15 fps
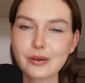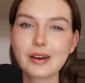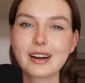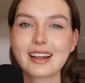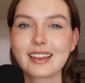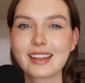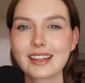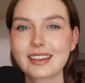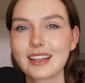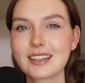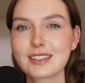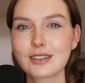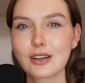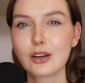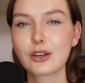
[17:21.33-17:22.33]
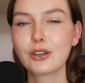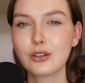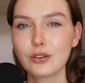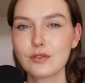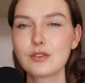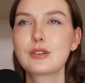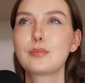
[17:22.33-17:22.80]
And I think that's a
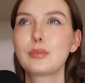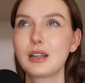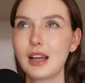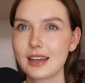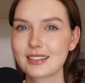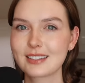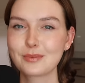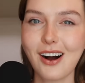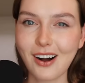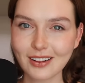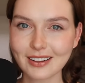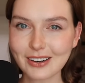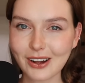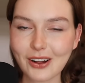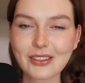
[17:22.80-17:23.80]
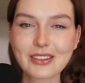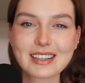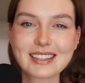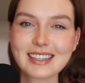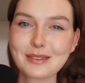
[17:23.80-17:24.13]
huge plus. All in all, this